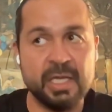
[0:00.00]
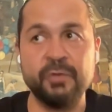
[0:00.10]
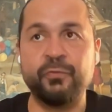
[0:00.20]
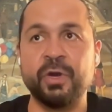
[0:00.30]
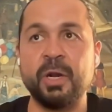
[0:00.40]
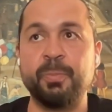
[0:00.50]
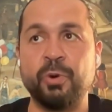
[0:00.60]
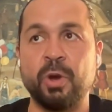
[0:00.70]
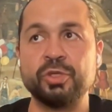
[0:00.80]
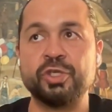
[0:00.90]
if your
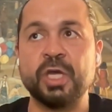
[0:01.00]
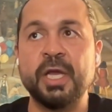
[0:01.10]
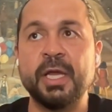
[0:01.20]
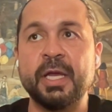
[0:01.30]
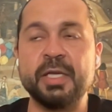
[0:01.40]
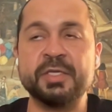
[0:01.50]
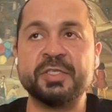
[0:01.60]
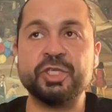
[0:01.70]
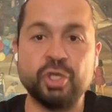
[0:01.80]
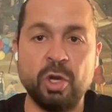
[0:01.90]
approach is the
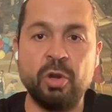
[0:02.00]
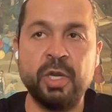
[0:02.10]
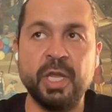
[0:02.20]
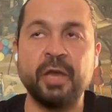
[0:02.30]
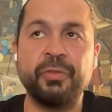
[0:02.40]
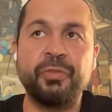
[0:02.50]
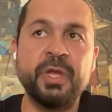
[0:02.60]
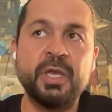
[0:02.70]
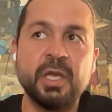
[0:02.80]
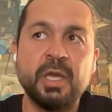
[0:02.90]
journey, I think